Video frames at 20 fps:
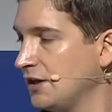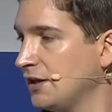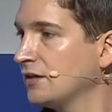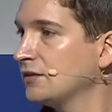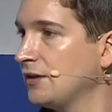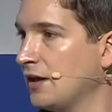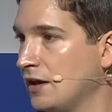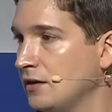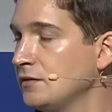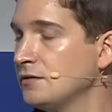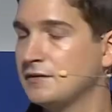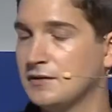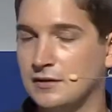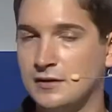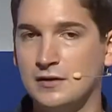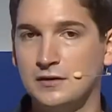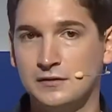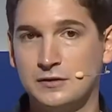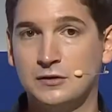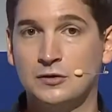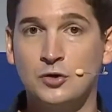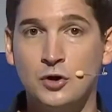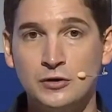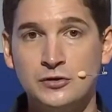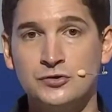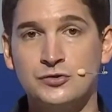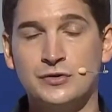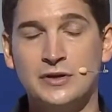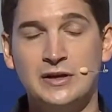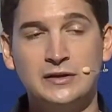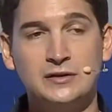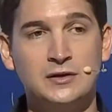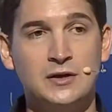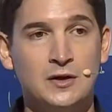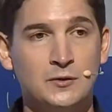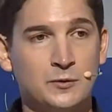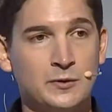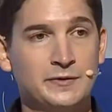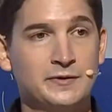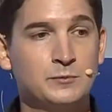and the contract
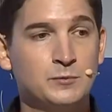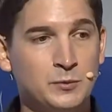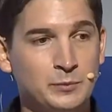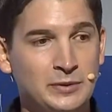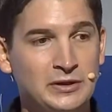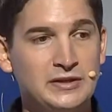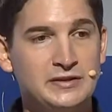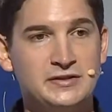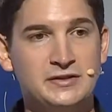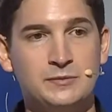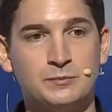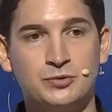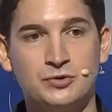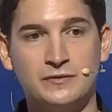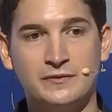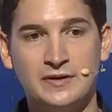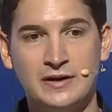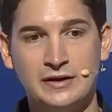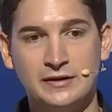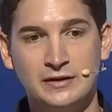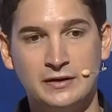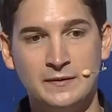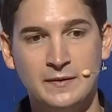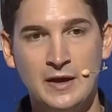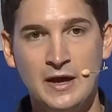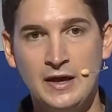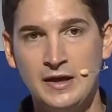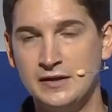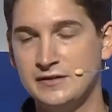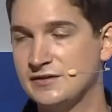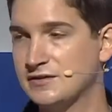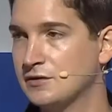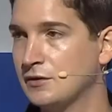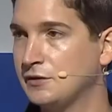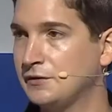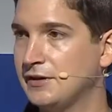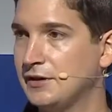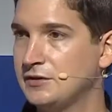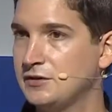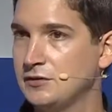with the mobility provider. It's not
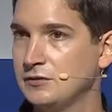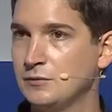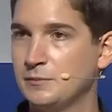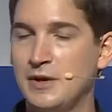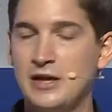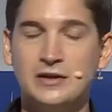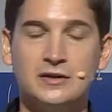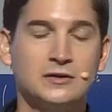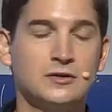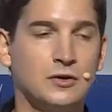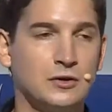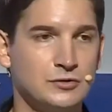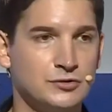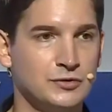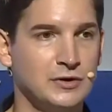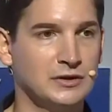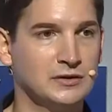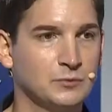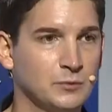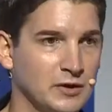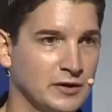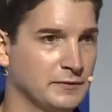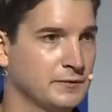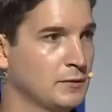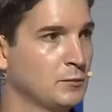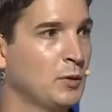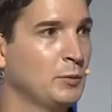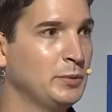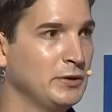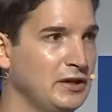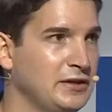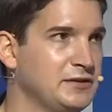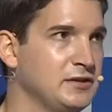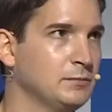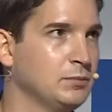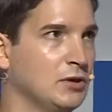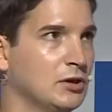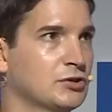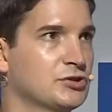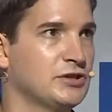that you make a contract with the mobility
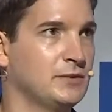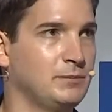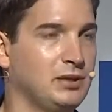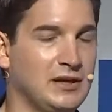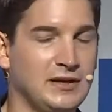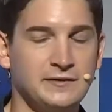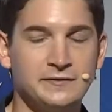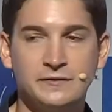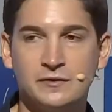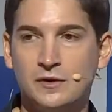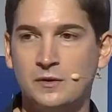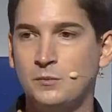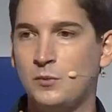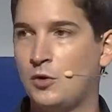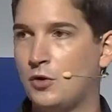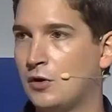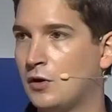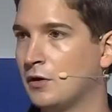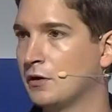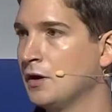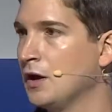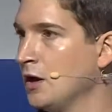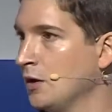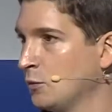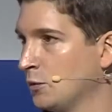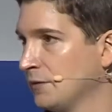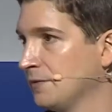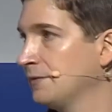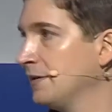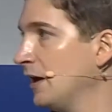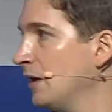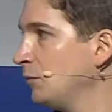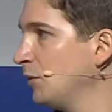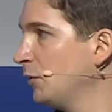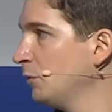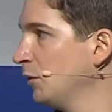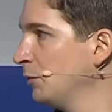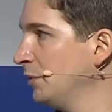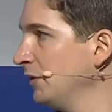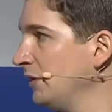blockchain platform or with Daimler
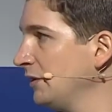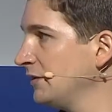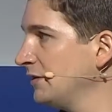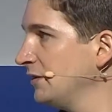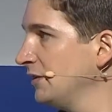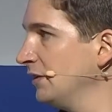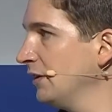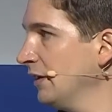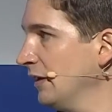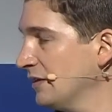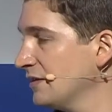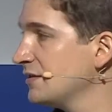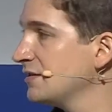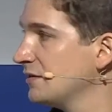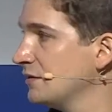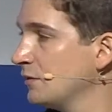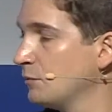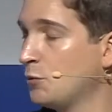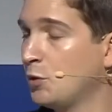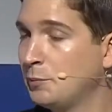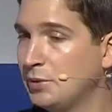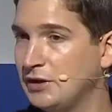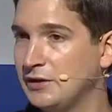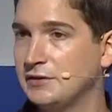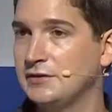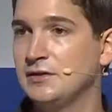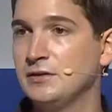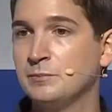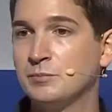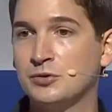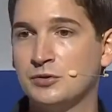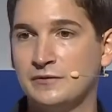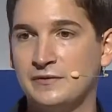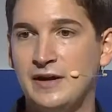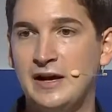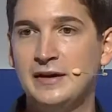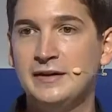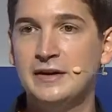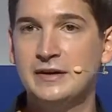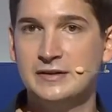Mobility. It's the mobility
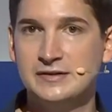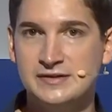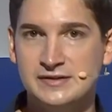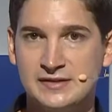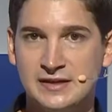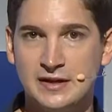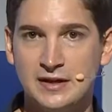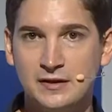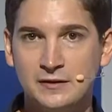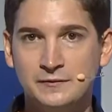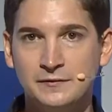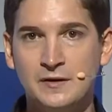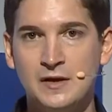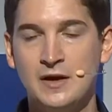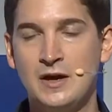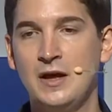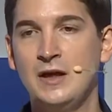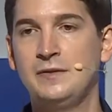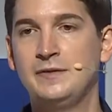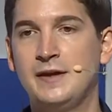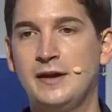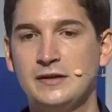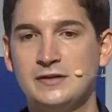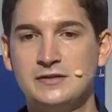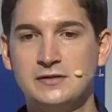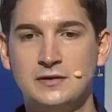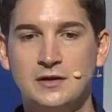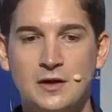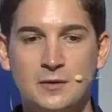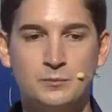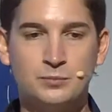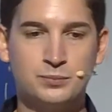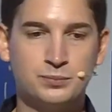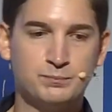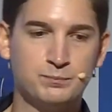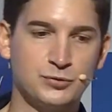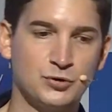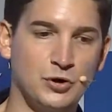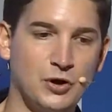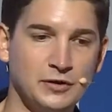provider itself that
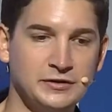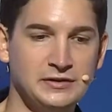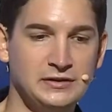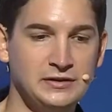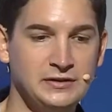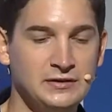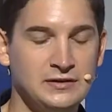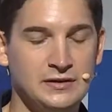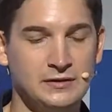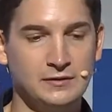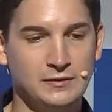brought in